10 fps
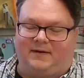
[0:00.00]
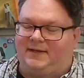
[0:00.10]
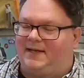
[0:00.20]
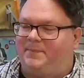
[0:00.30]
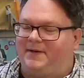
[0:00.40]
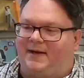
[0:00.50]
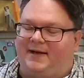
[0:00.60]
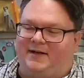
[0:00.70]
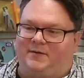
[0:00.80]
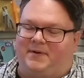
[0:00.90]
Keep an
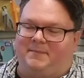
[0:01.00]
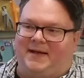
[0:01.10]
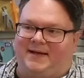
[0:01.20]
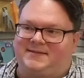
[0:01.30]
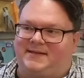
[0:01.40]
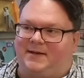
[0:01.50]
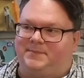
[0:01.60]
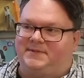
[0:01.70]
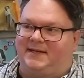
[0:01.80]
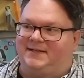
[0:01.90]
eye on my mask
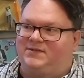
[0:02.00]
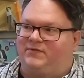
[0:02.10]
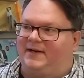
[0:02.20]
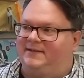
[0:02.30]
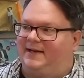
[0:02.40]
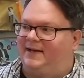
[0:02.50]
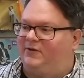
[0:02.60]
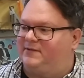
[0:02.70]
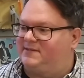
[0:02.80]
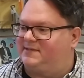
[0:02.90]
updates. Right
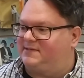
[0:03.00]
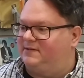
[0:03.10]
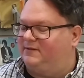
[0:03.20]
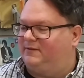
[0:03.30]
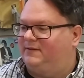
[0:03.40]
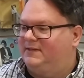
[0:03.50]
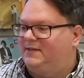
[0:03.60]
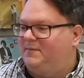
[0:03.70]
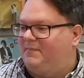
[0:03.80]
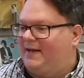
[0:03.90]
now, it's still
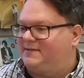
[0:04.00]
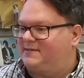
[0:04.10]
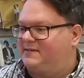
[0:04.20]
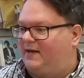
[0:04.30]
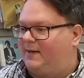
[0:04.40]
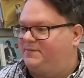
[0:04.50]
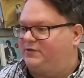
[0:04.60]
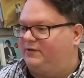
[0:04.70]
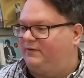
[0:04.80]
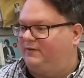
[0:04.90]
masks
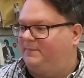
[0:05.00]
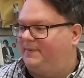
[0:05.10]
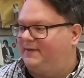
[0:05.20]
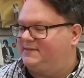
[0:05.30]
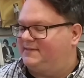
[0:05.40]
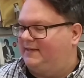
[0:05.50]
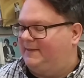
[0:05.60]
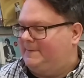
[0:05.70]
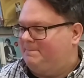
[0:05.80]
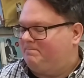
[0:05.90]
optional, but
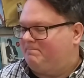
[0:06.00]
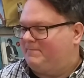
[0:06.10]
um,